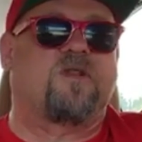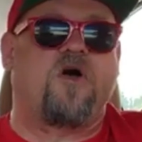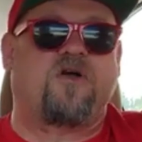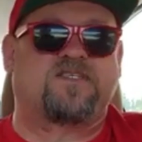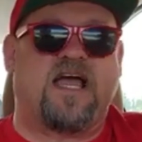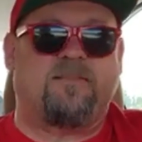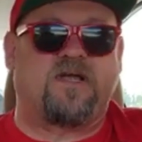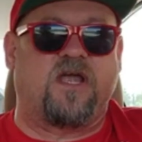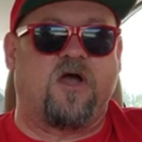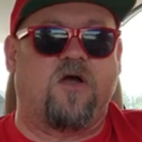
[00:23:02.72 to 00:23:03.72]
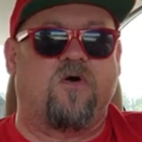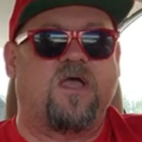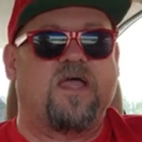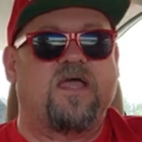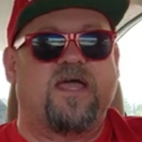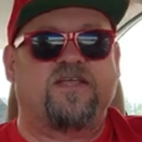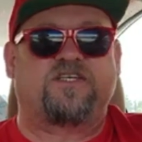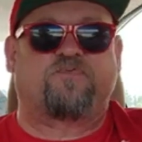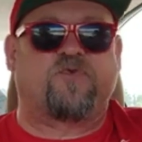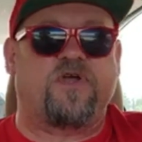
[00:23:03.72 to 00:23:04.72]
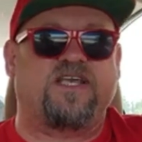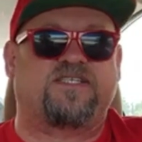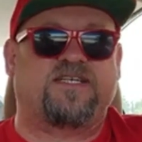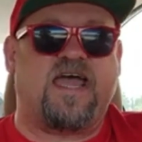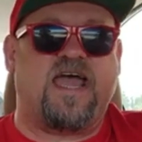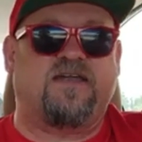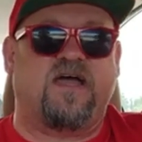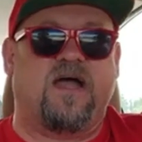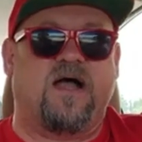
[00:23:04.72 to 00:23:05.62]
a long time ago. And these priests had